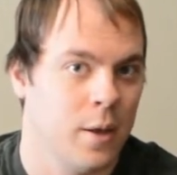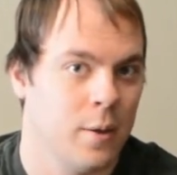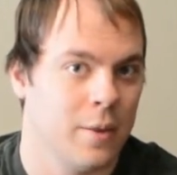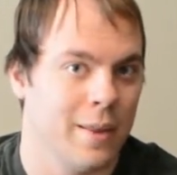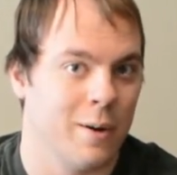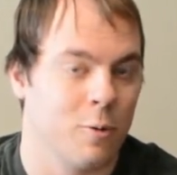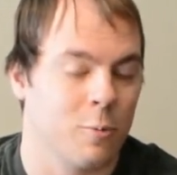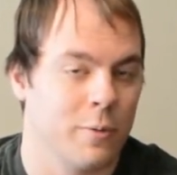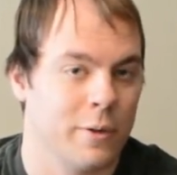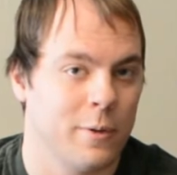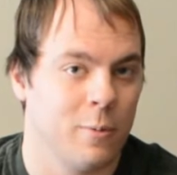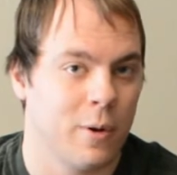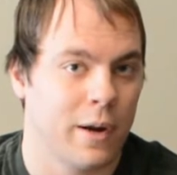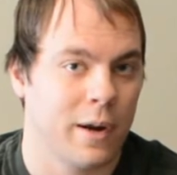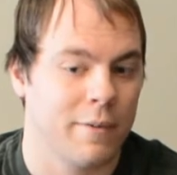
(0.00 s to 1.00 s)
they don't really
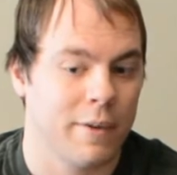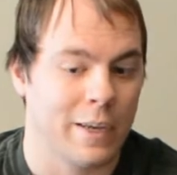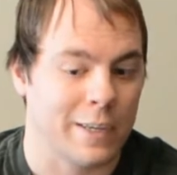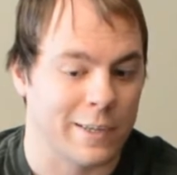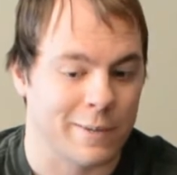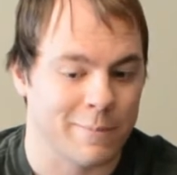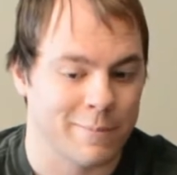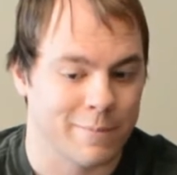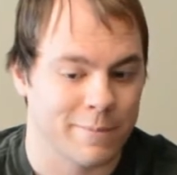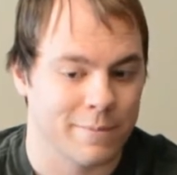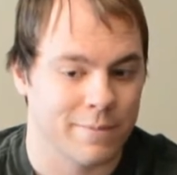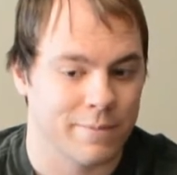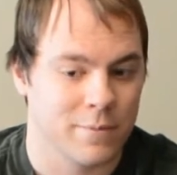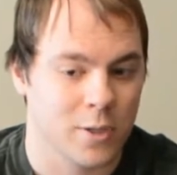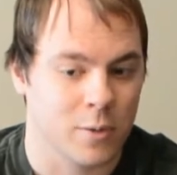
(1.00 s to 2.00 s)
run out of ink.
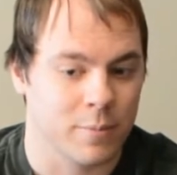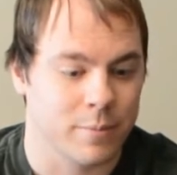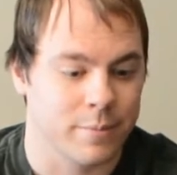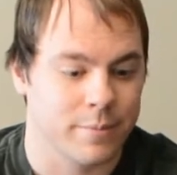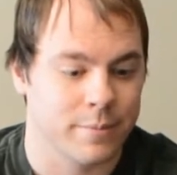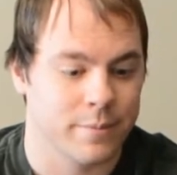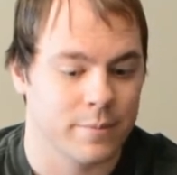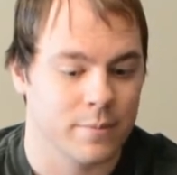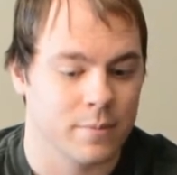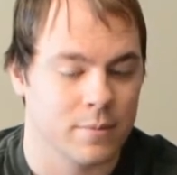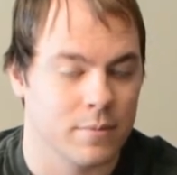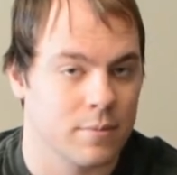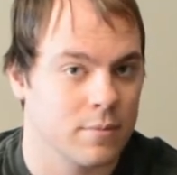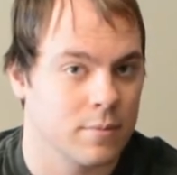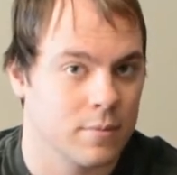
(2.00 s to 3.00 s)
So
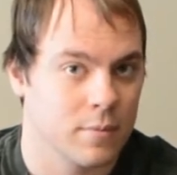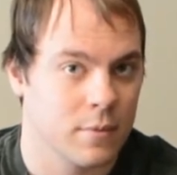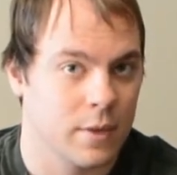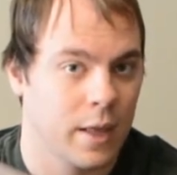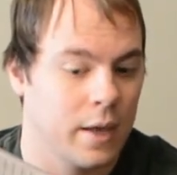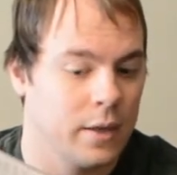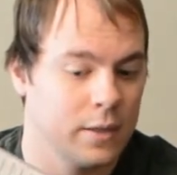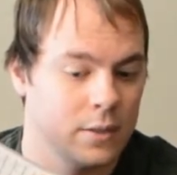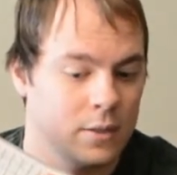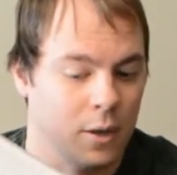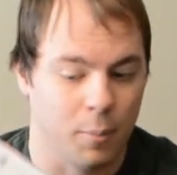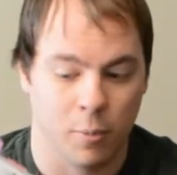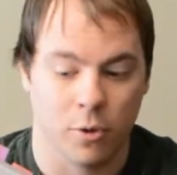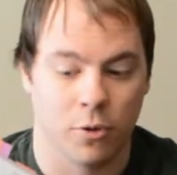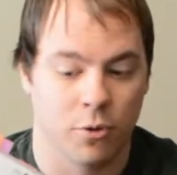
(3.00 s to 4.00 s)
that is
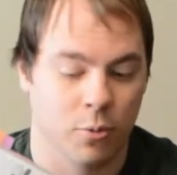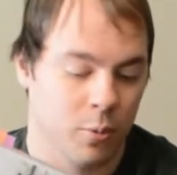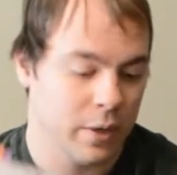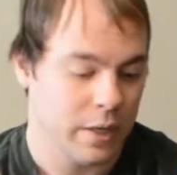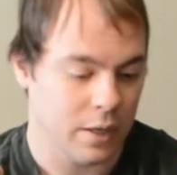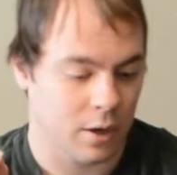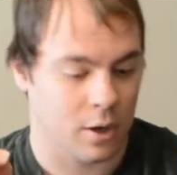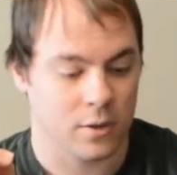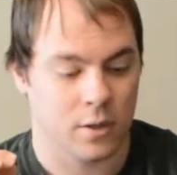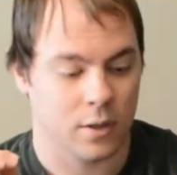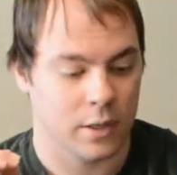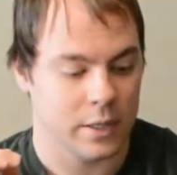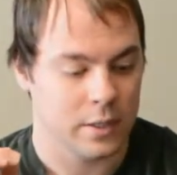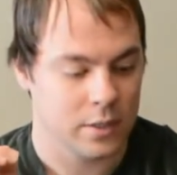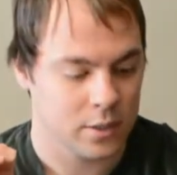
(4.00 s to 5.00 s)
number 3 on the
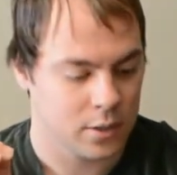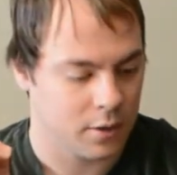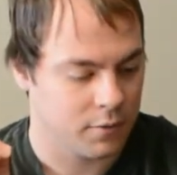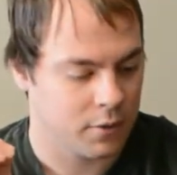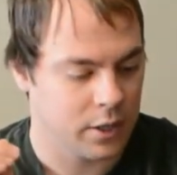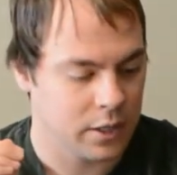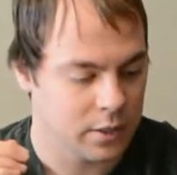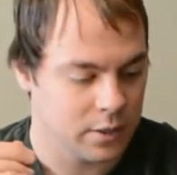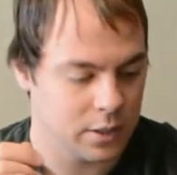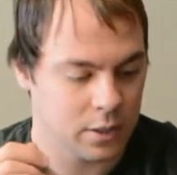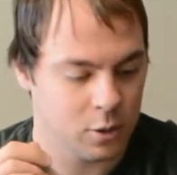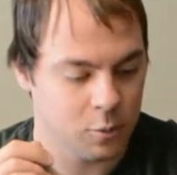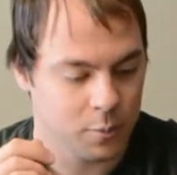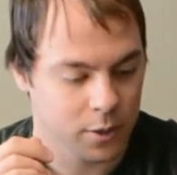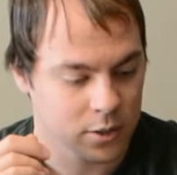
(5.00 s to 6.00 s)
list of things that
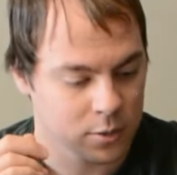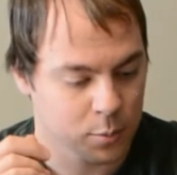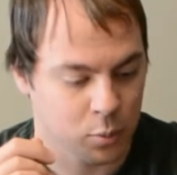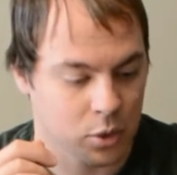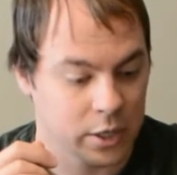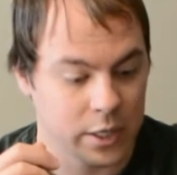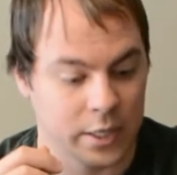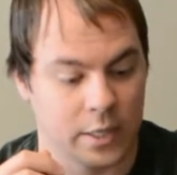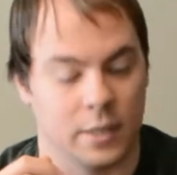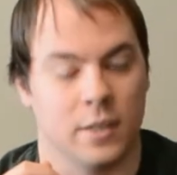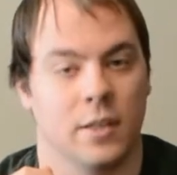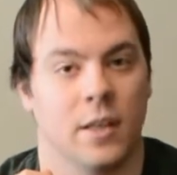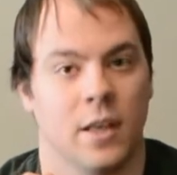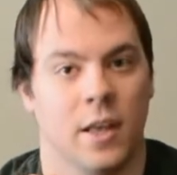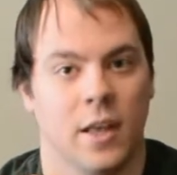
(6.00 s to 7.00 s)
you must bring.
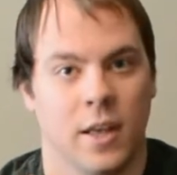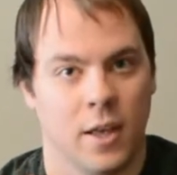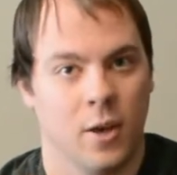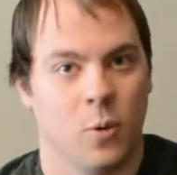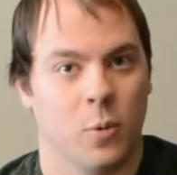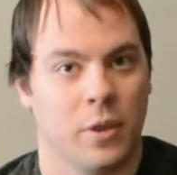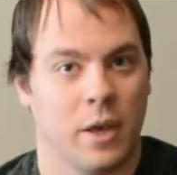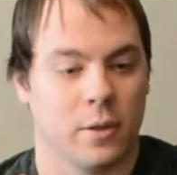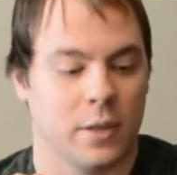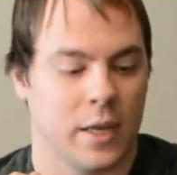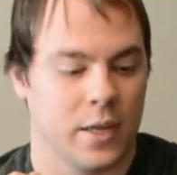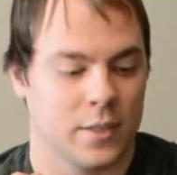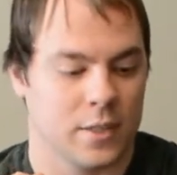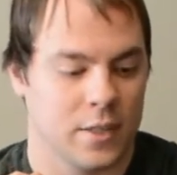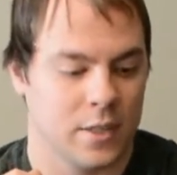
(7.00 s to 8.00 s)
Without
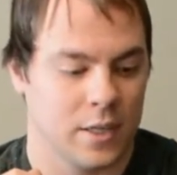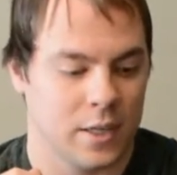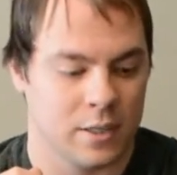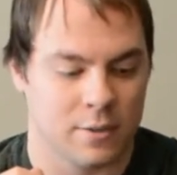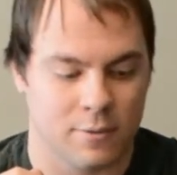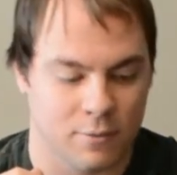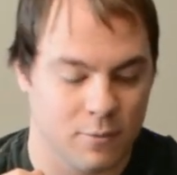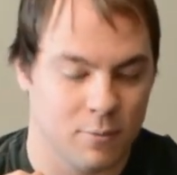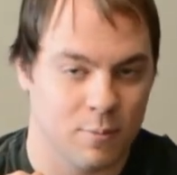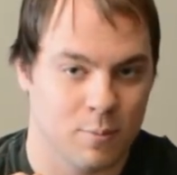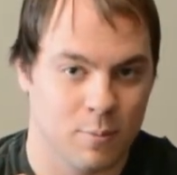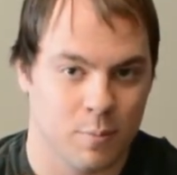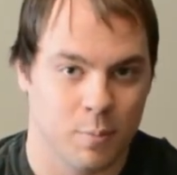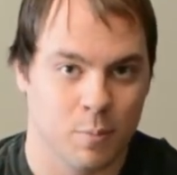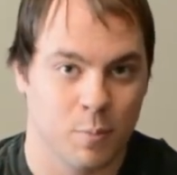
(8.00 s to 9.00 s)
that, it's
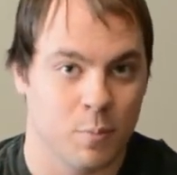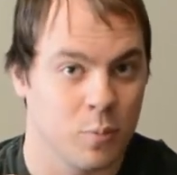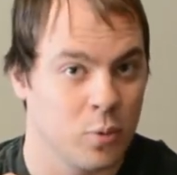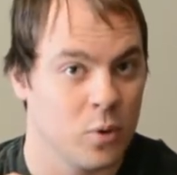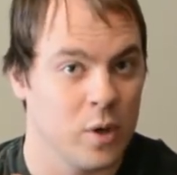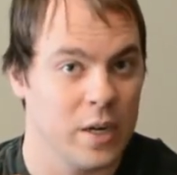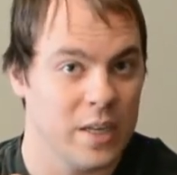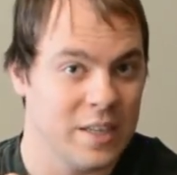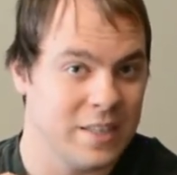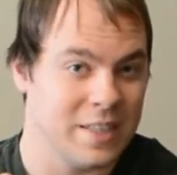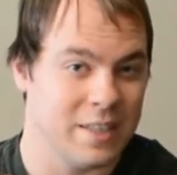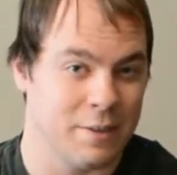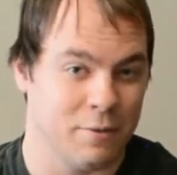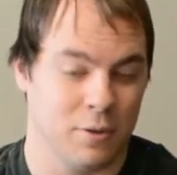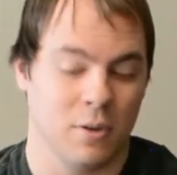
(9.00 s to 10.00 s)
pretty
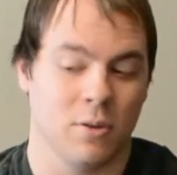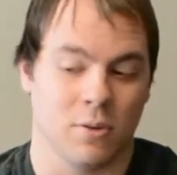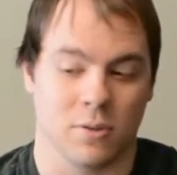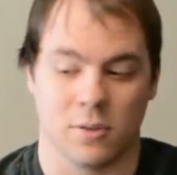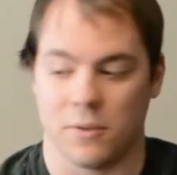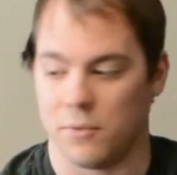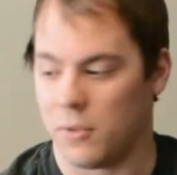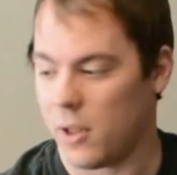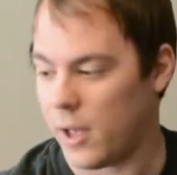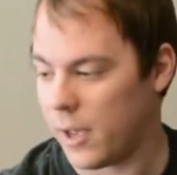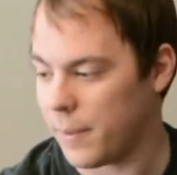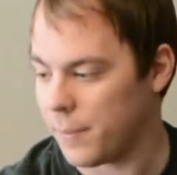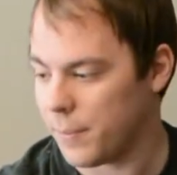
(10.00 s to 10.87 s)
difficult to fly.